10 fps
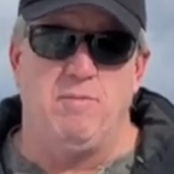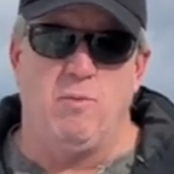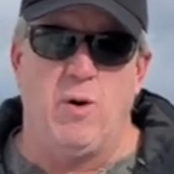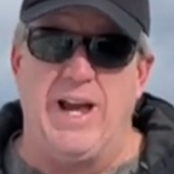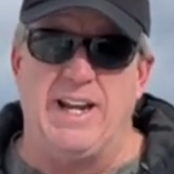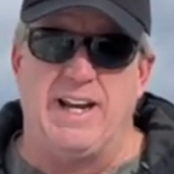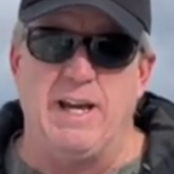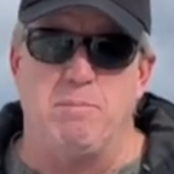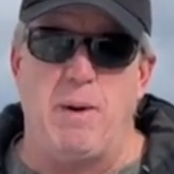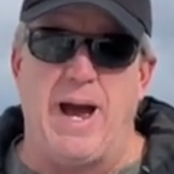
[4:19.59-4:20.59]
way to
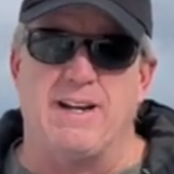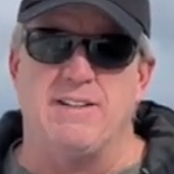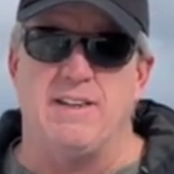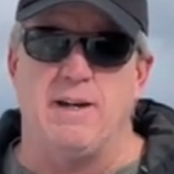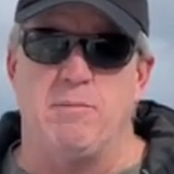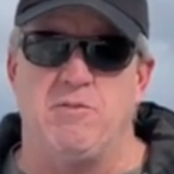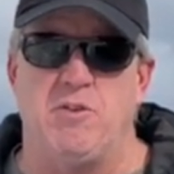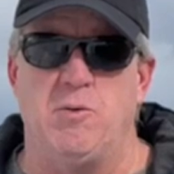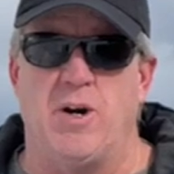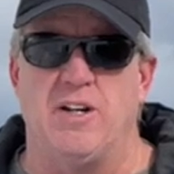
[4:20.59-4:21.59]
get back to them if
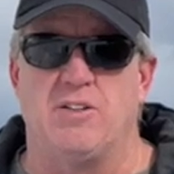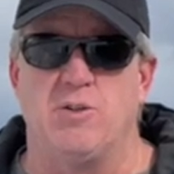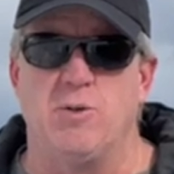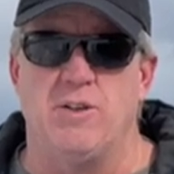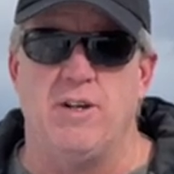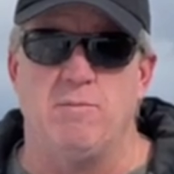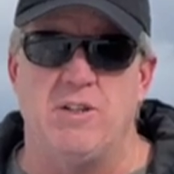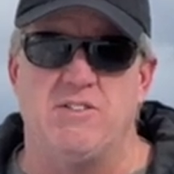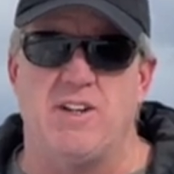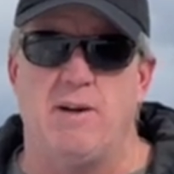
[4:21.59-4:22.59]
you want to tour them
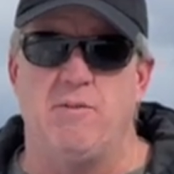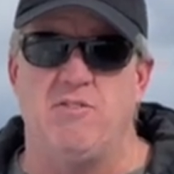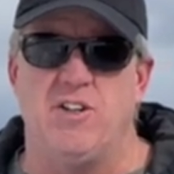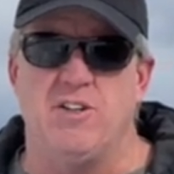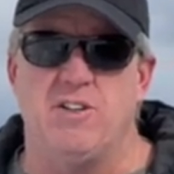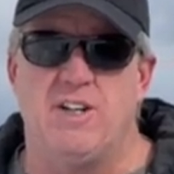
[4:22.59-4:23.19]
this time of year.